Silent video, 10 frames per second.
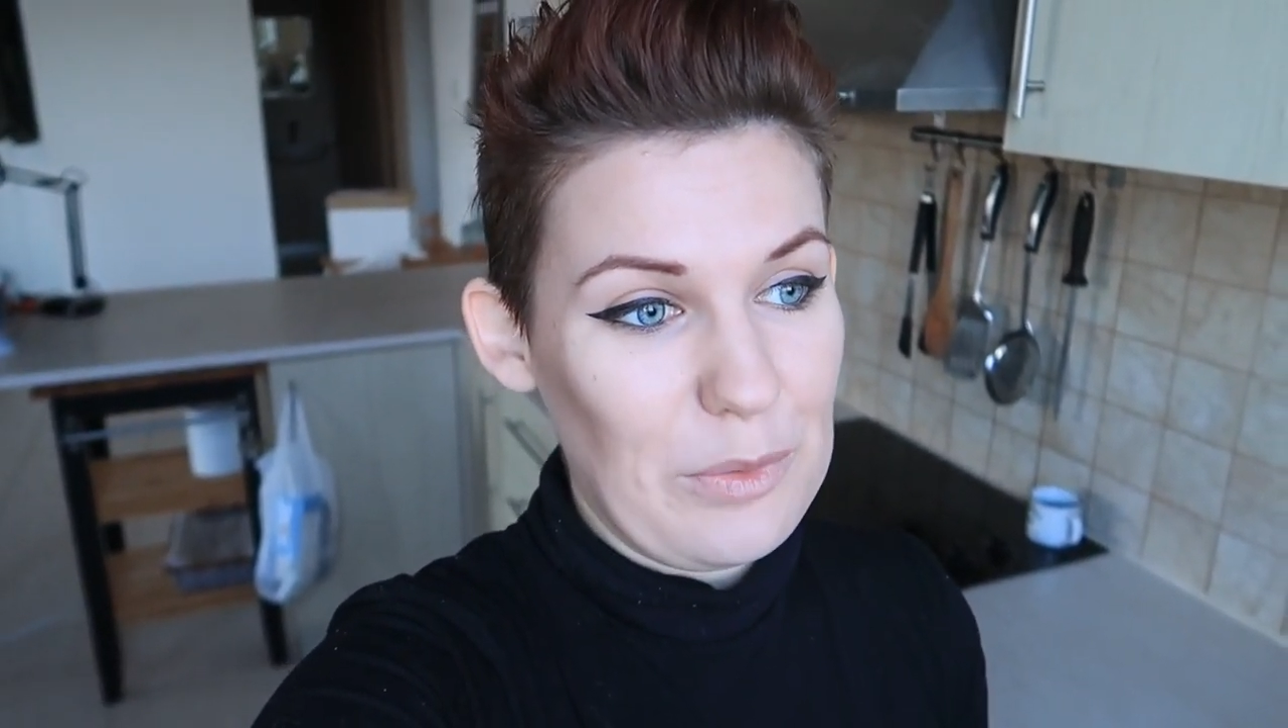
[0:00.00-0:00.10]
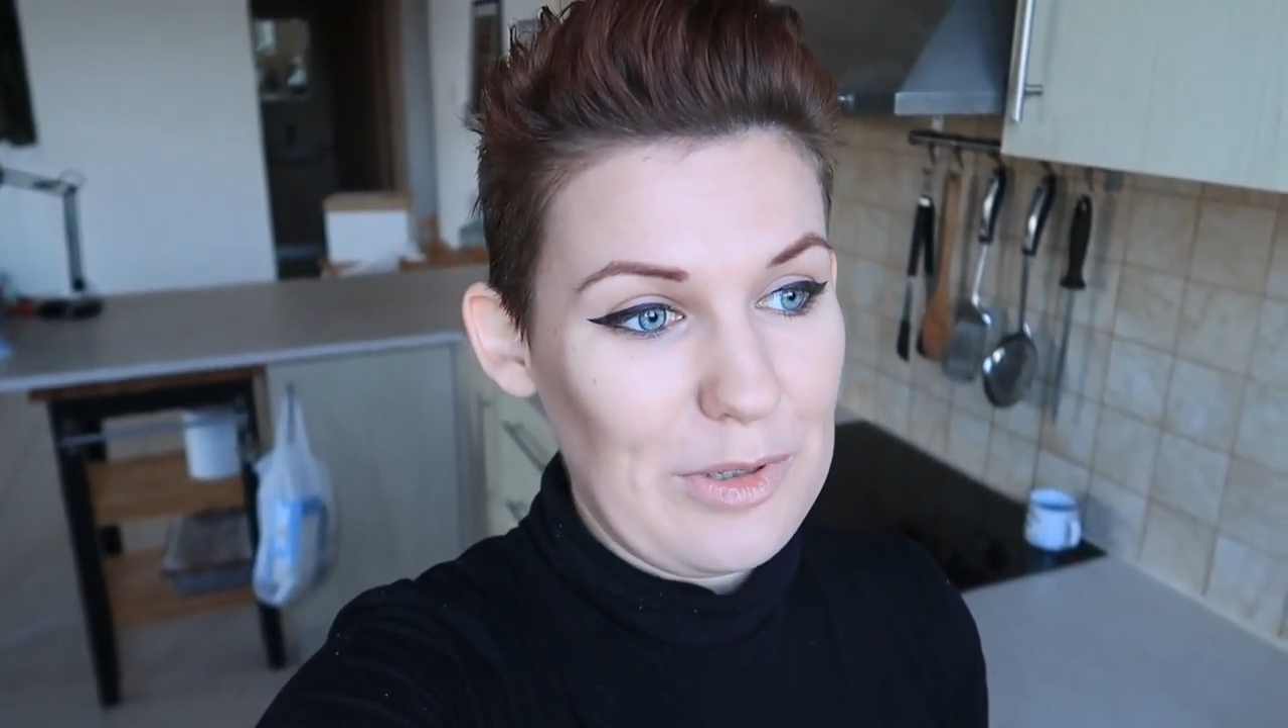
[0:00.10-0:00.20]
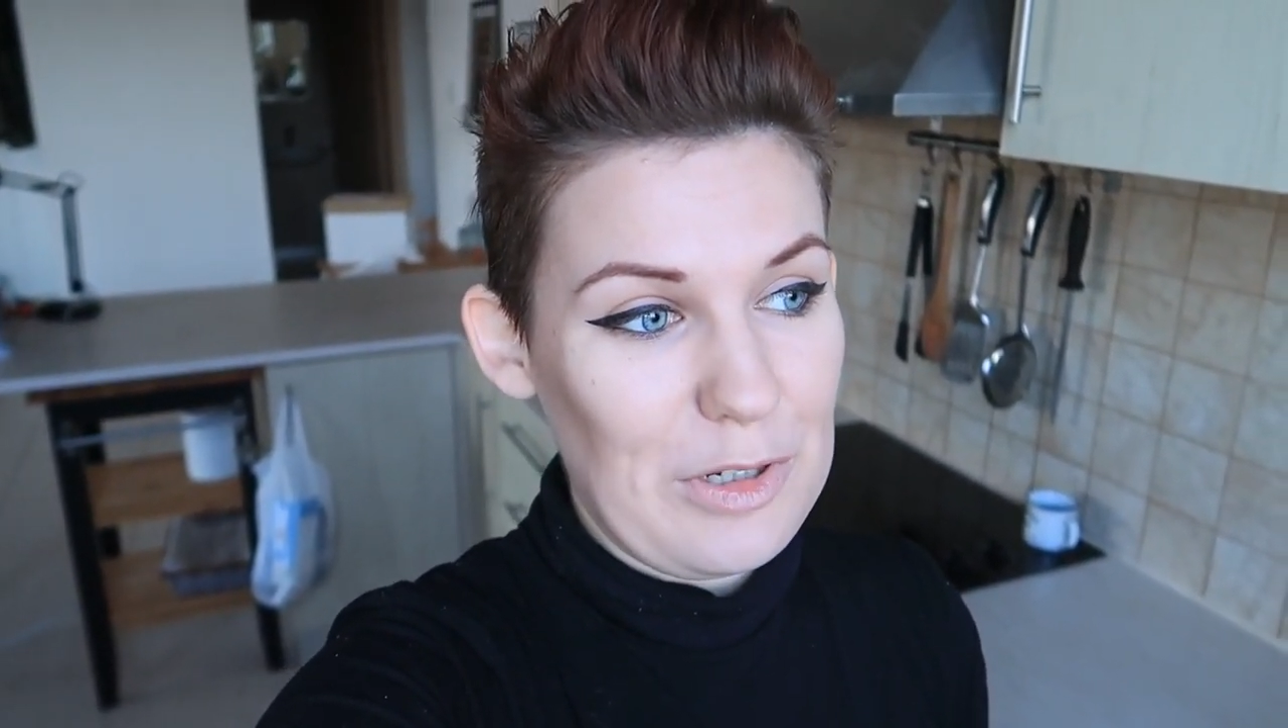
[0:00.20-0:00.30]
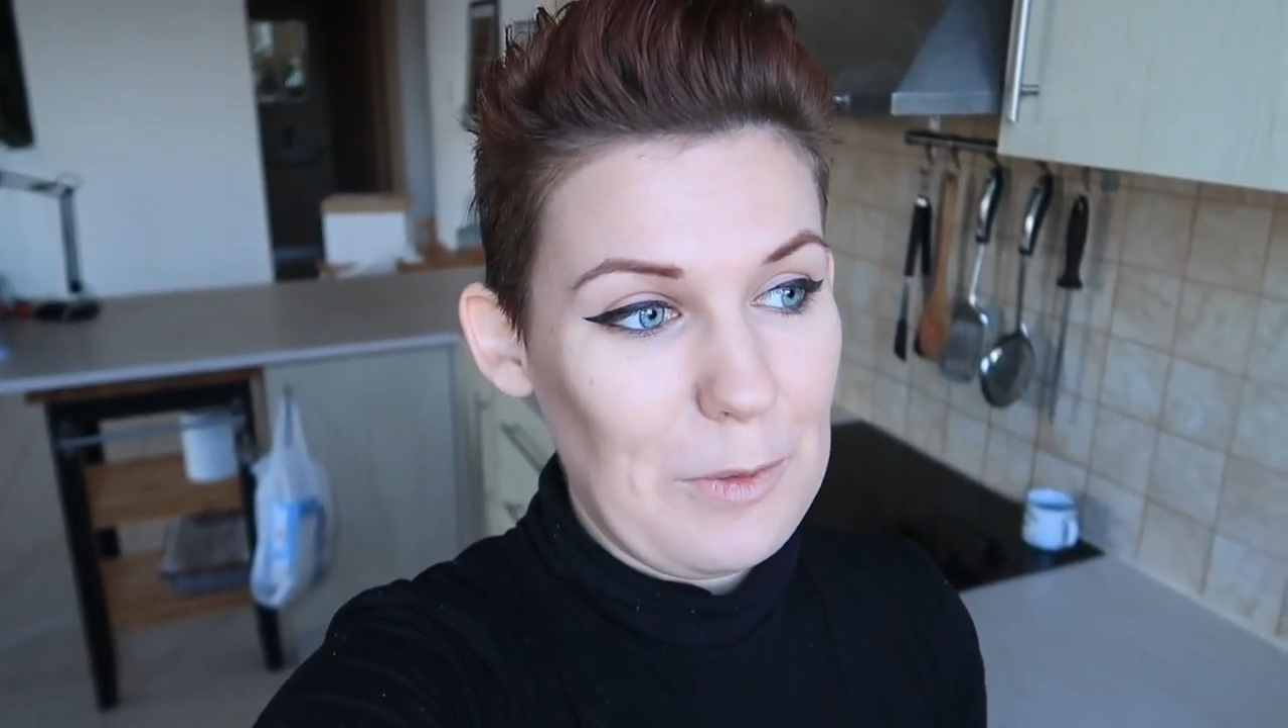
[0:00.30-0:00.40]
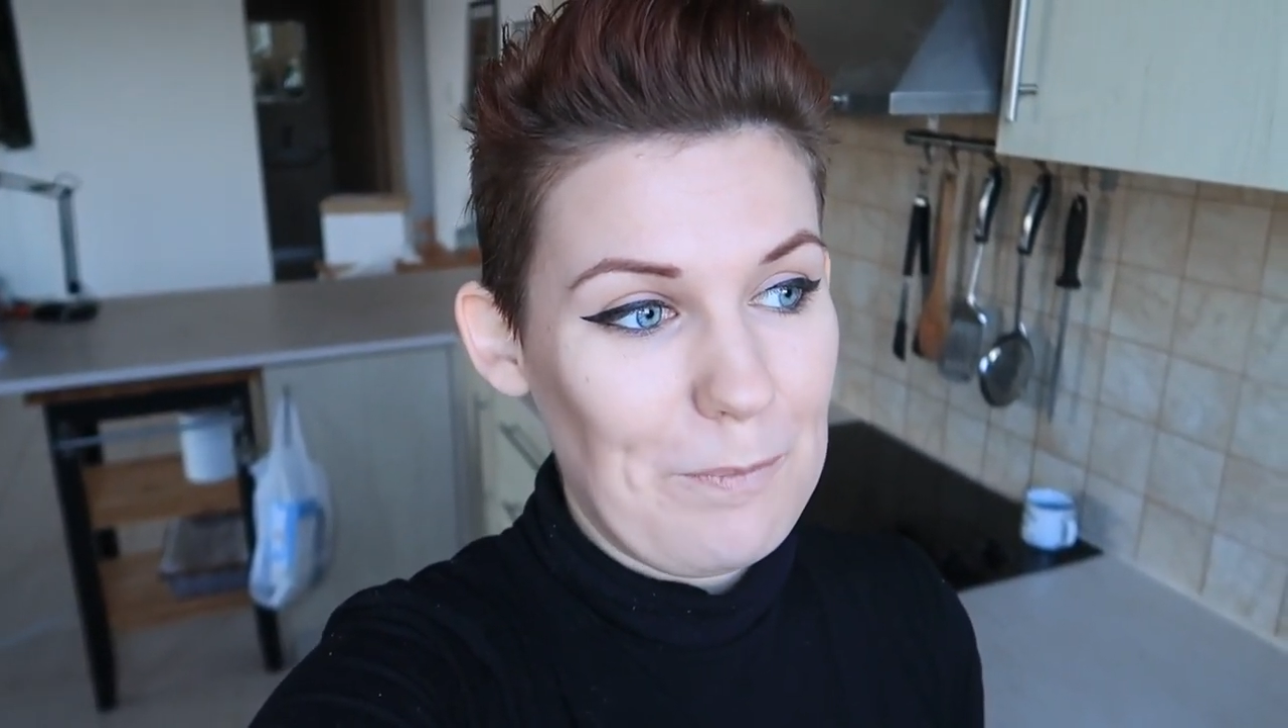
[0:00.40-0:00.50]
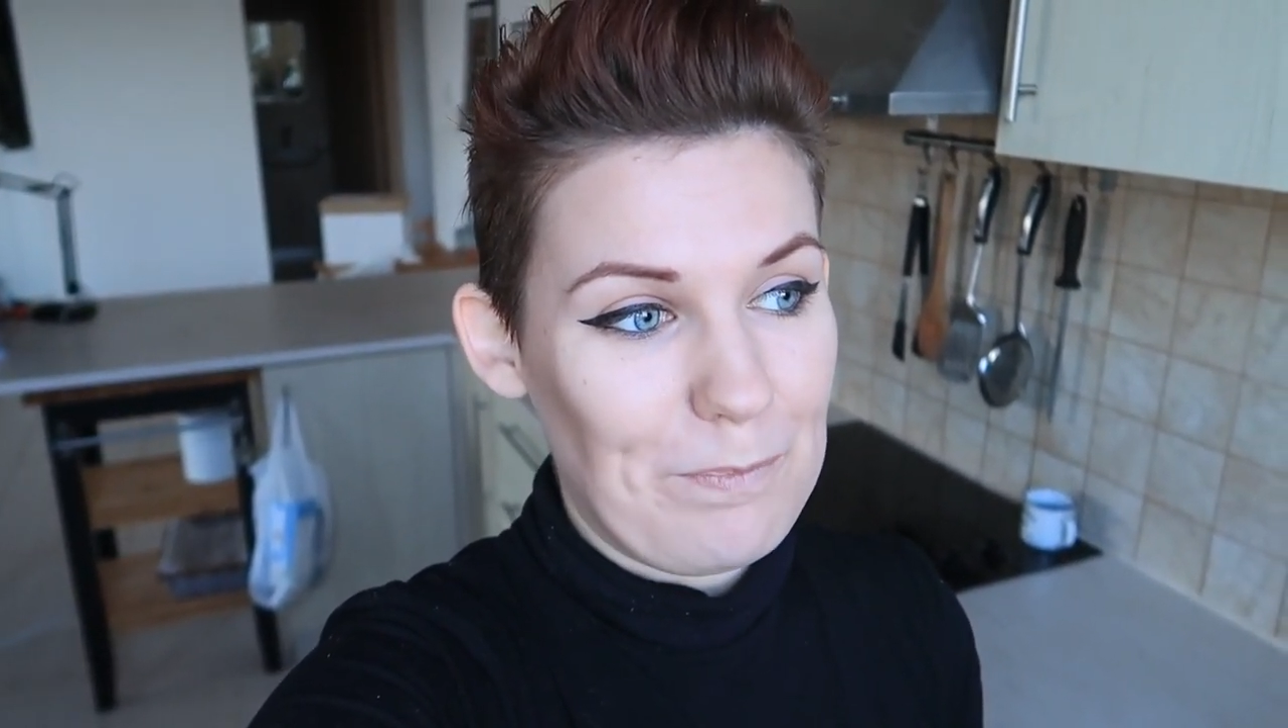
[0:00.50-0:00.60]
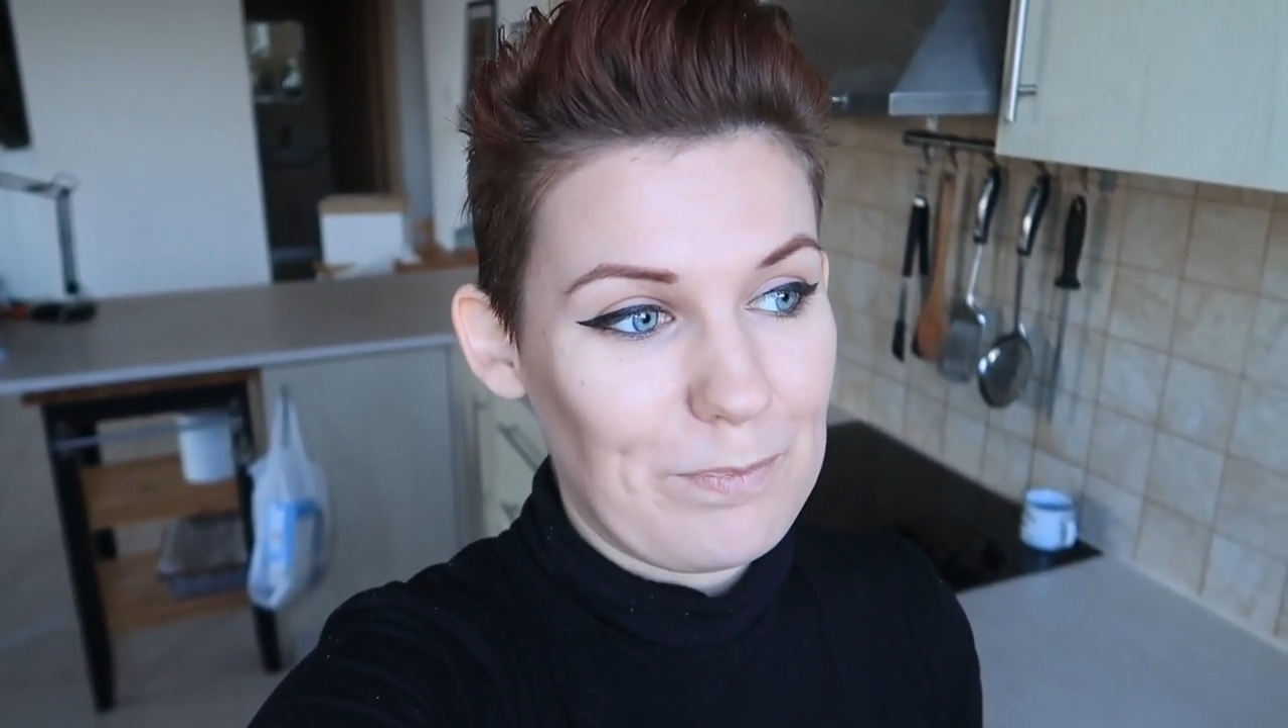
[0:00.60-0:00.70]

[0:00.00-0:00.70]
always do.